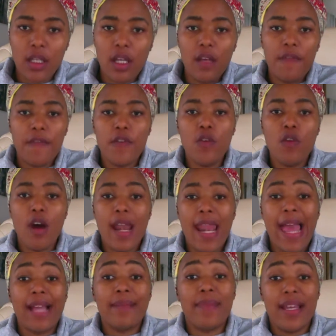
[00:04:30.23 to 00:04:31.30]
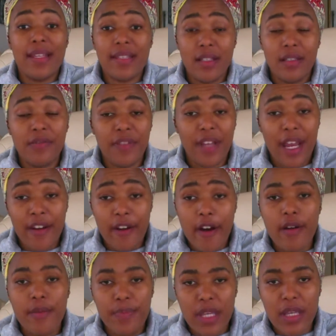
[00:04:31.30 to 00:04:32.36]
if you are like myself and
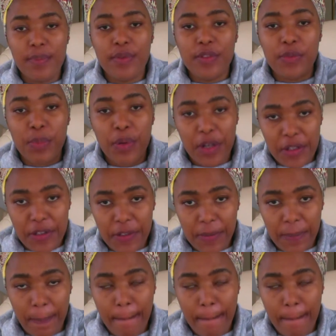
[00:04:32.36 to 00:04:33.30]
are a people's person.